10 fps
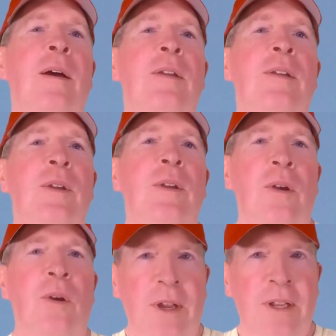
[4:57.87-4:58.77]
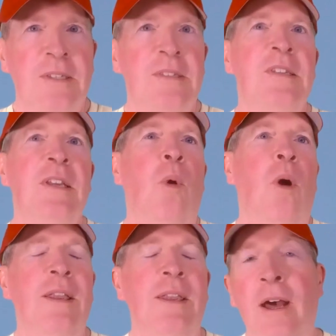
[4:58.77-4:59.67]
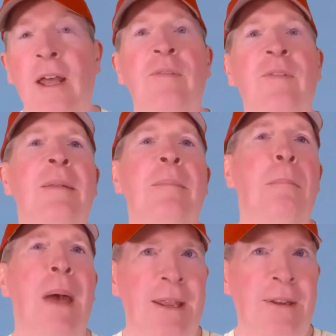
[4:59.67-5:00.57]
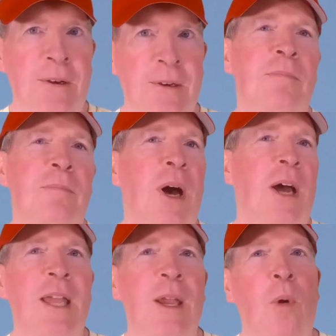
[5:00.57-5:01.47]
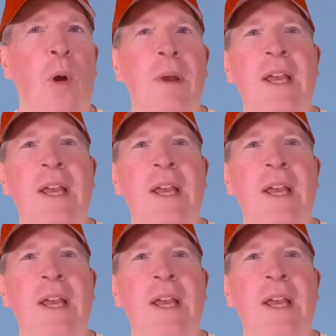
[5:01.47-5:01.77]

you're going to see why none of it matters. But it won't make